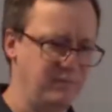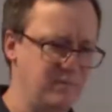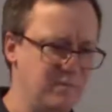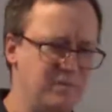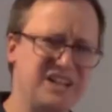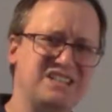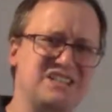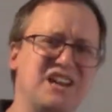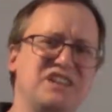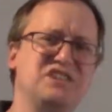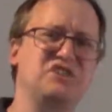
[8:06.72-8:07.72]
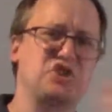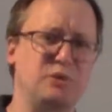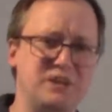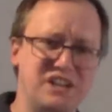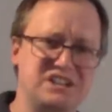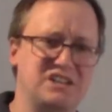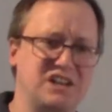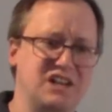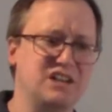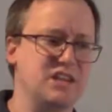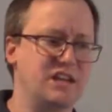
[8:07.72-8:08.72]
But it's not deterministic
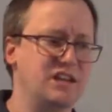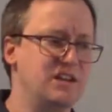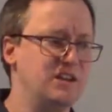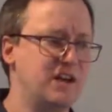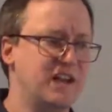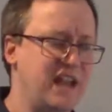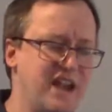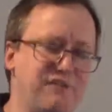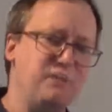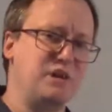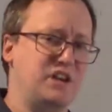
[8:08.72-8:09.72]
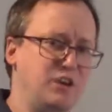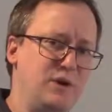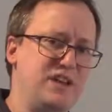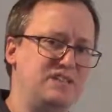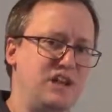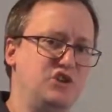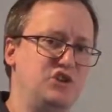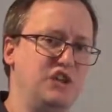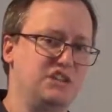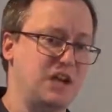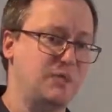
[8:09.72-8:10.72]
in that not everybody who has that
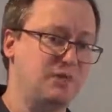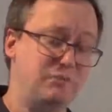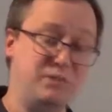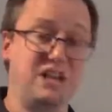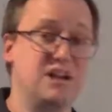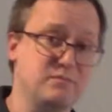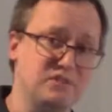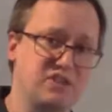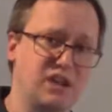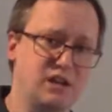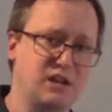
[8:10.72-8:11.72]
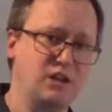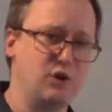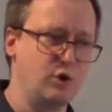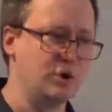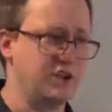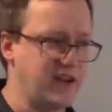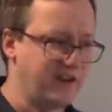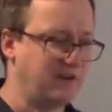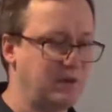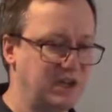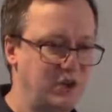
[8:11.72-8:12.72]
genotype becomes sick, or not
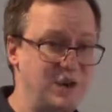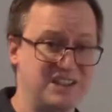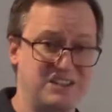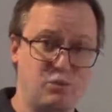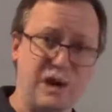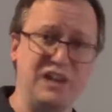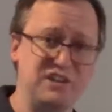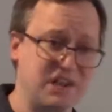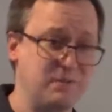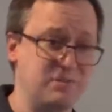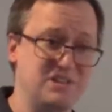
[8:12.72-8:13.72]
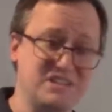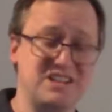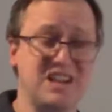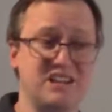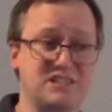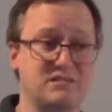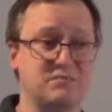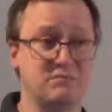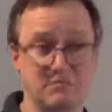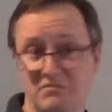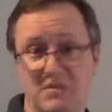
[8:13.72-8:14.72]
everybody who has the wild type stays
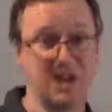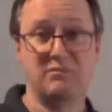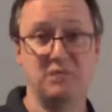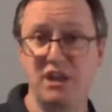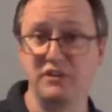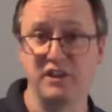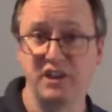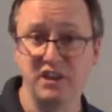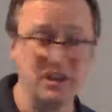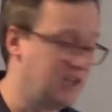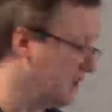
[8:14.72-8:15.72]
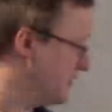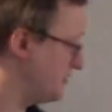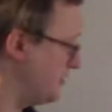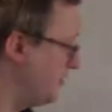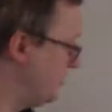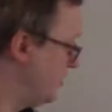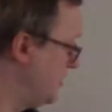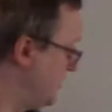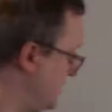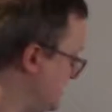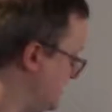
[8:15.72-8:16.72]
healthy. So
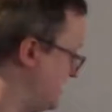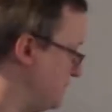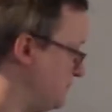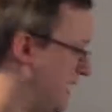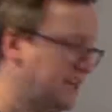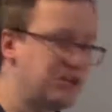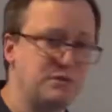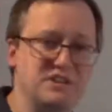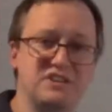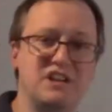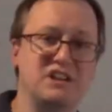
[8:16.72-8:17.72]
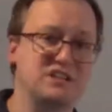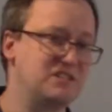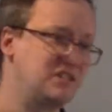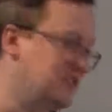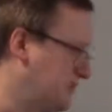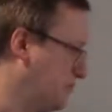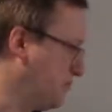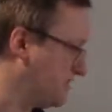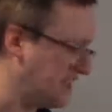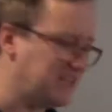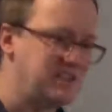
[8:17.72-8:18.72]
this penetrance then is a
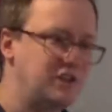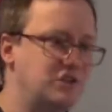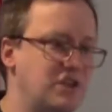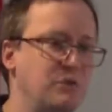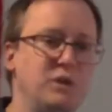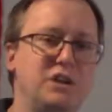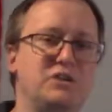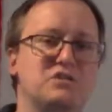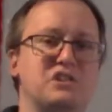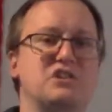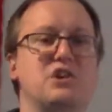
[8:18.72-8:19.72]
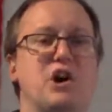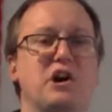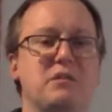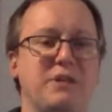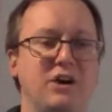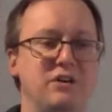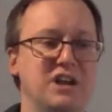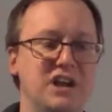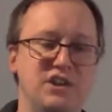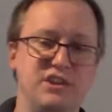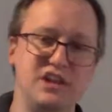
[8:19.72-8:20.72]
percentage that we use to talk about
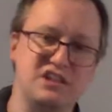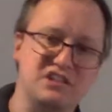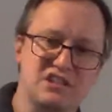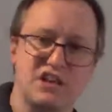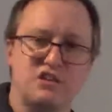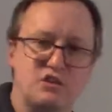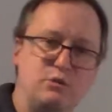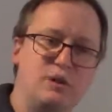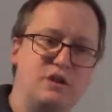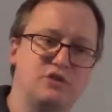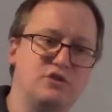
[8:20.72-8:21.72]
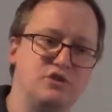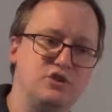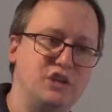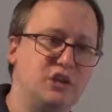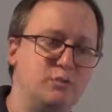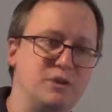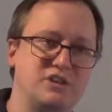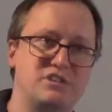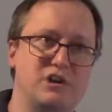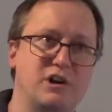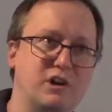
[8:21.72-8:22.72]
the extent to which
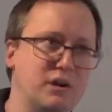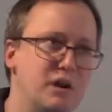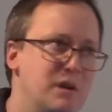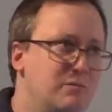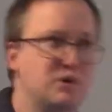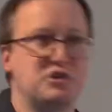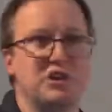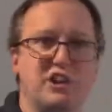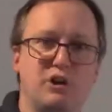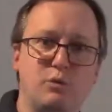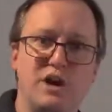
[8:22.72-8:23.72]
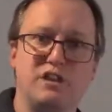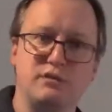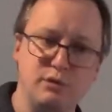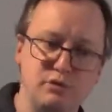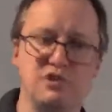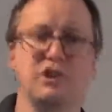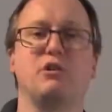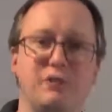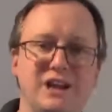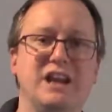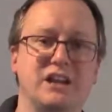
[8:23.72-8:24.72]
genomics are pushing their way through to
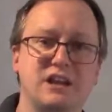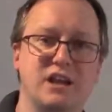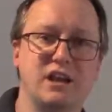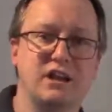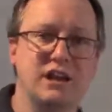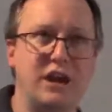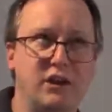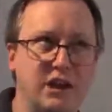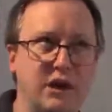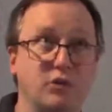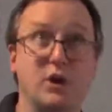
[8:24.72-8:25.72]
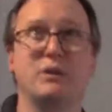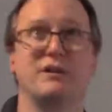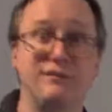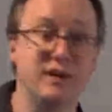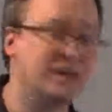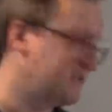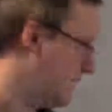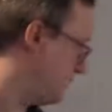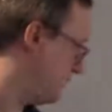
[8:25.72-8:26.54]
create an outgoing phenotype.